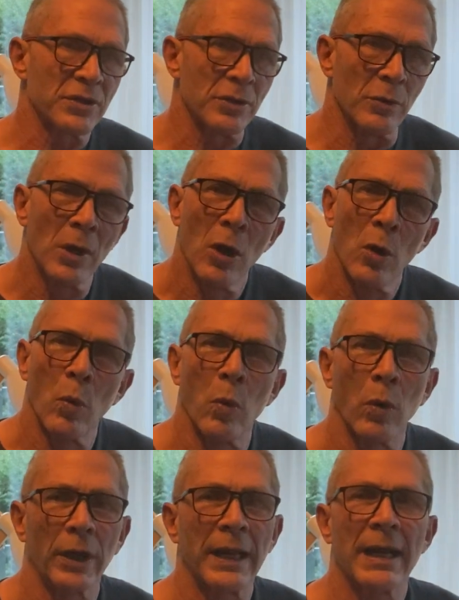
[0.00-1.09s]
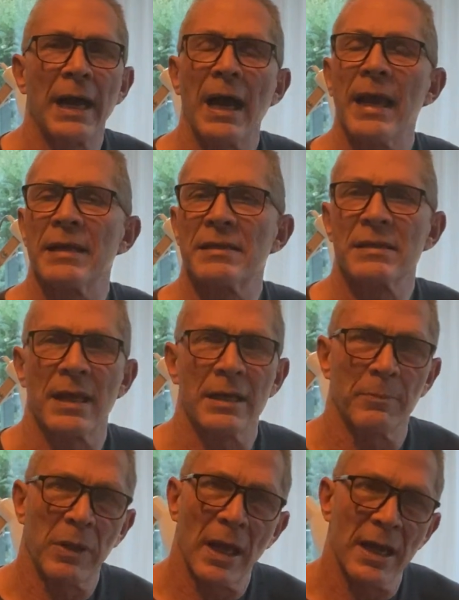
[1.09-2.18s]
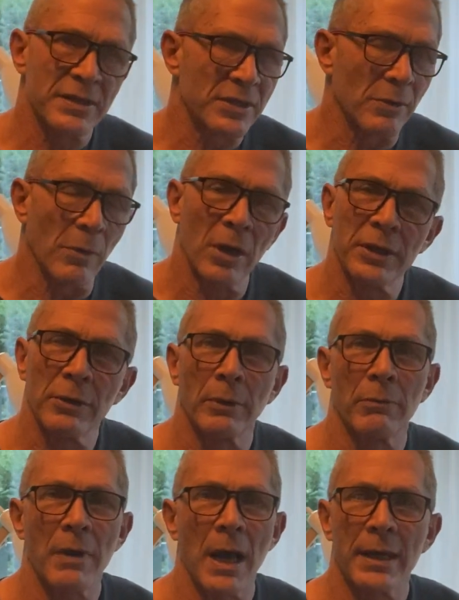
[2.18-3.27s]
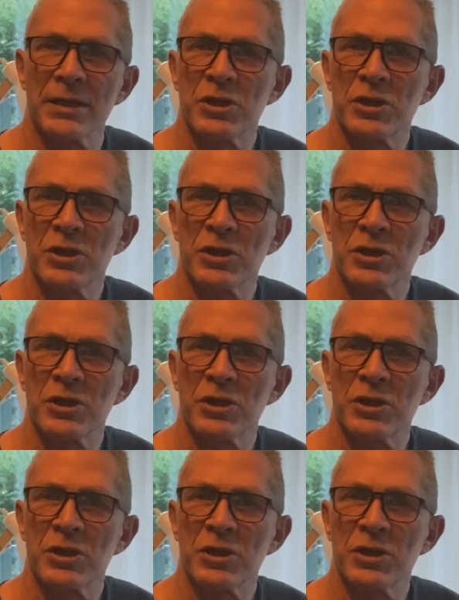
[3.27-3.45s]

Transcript: to work at heights, that applies to all your errata,